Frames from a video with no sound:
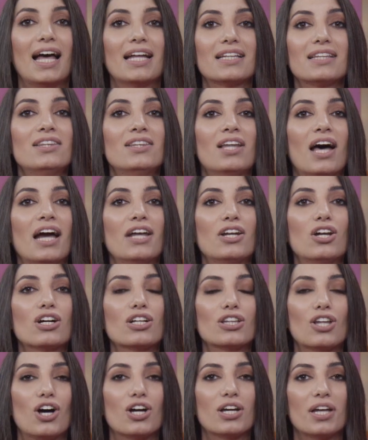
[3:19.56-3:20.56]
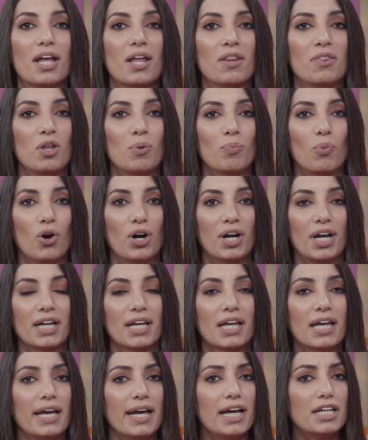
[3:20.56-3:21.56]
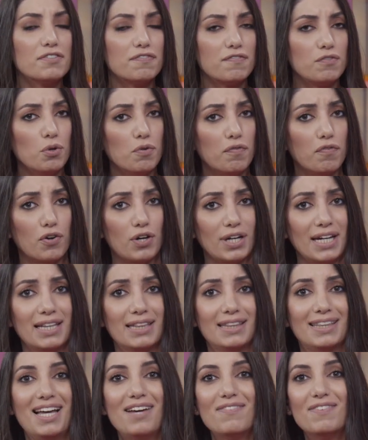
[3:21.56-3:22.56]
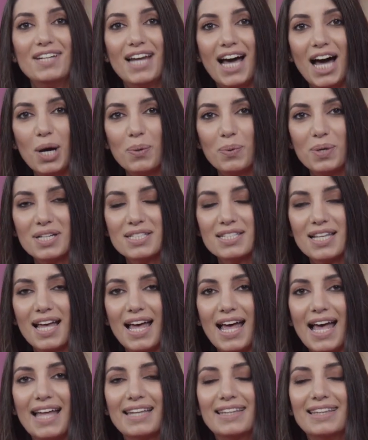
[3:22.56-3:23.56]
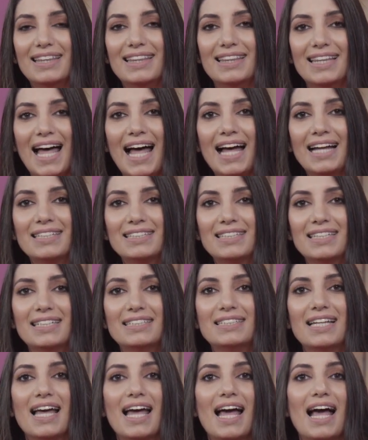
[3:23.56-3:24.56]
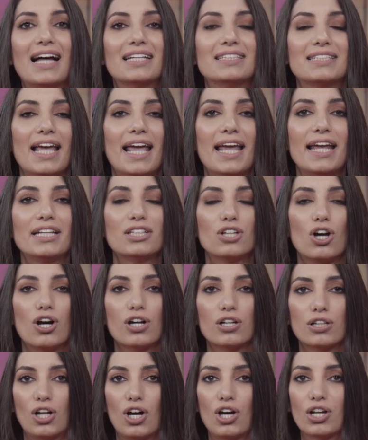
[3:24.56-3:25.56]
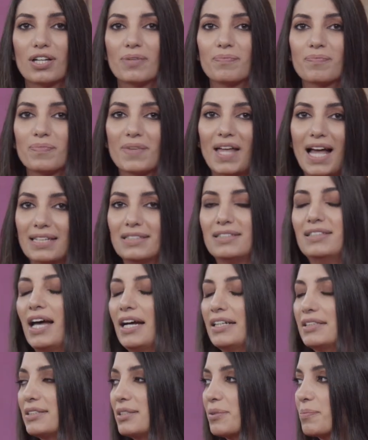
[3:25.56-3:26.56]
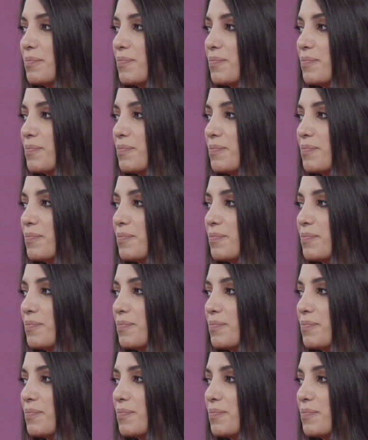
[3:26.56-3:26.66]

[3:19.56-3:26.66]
at 9 o'clock in the morning. It flew for 11 hours and landed at 8 o'clock at night.